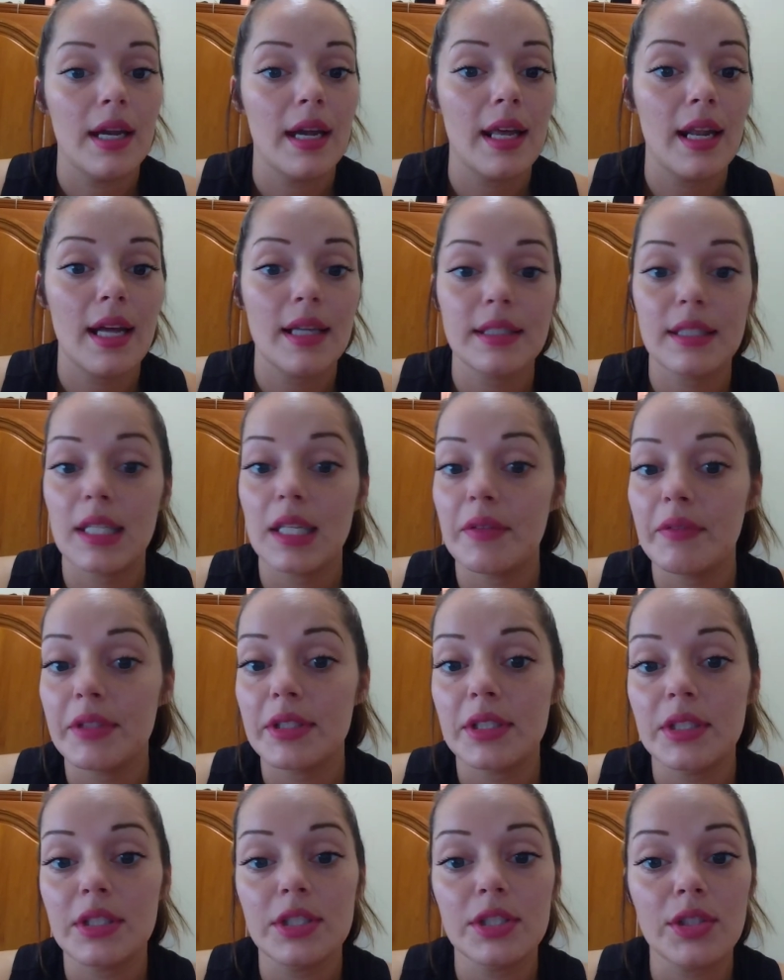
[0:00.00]
It hasn't
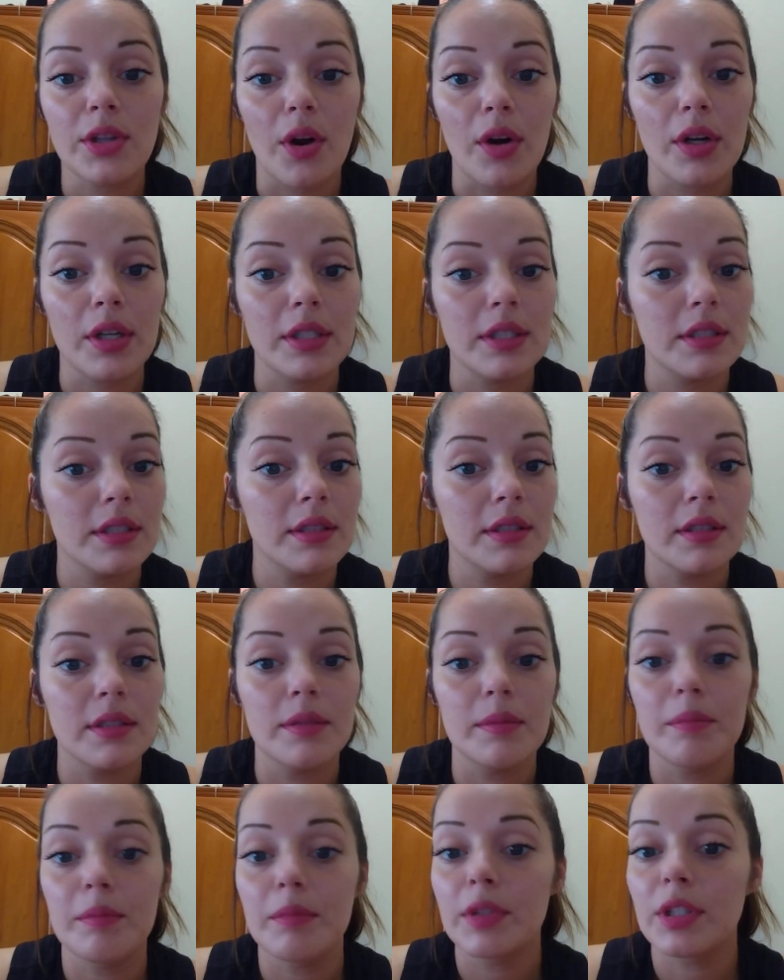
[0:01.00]
even started.
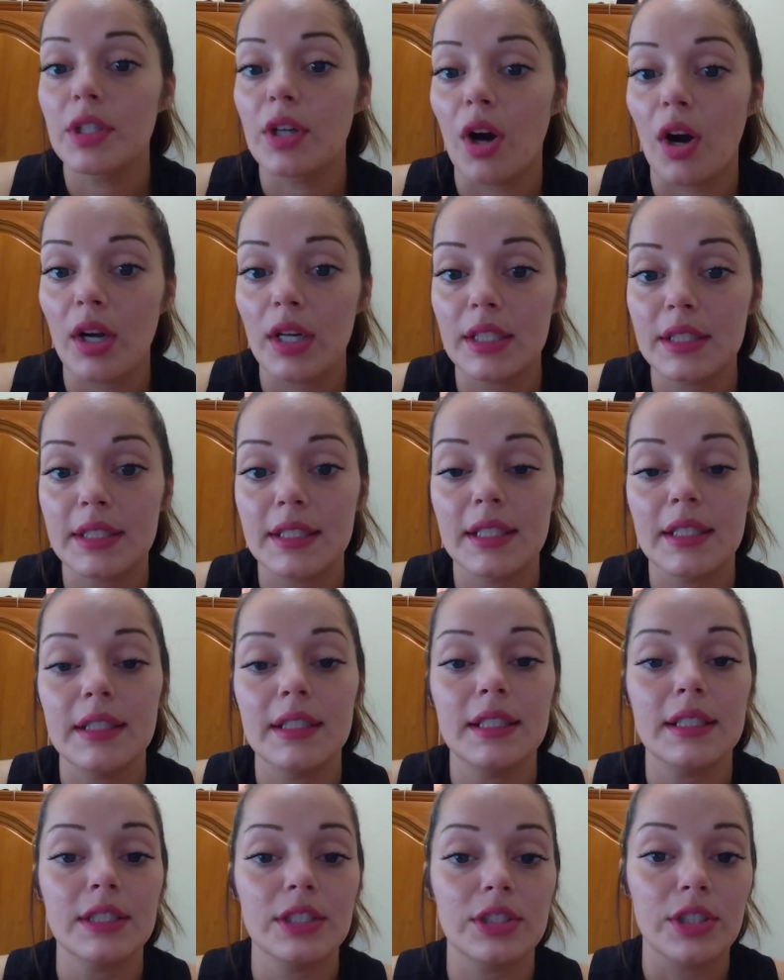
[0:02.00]
God is
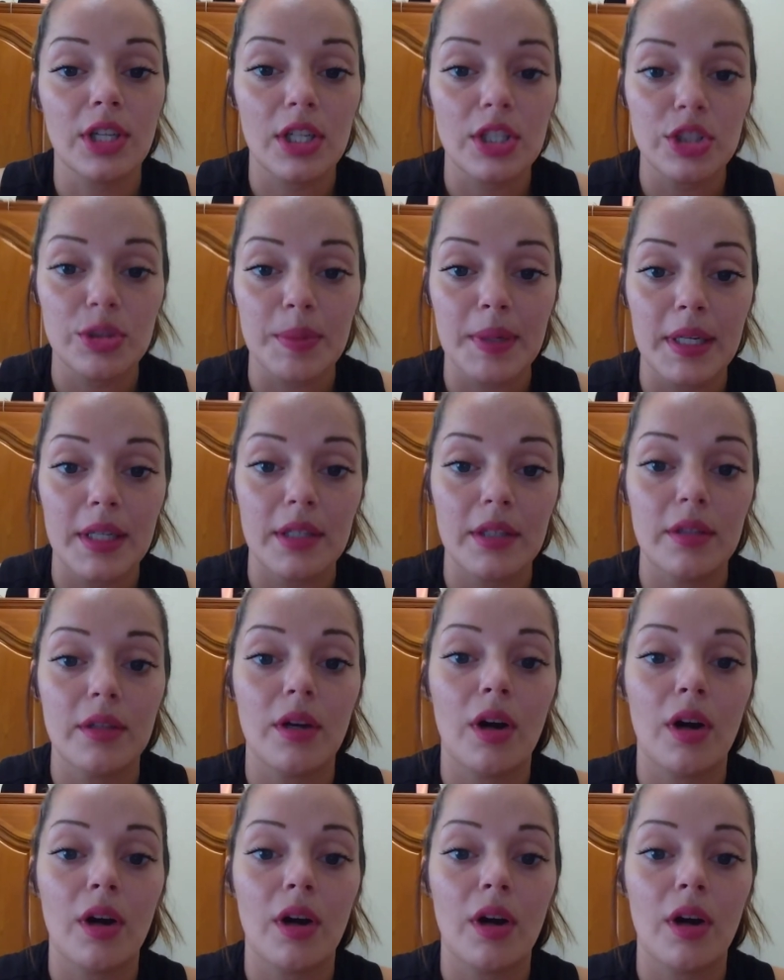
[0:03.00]
sending his judgment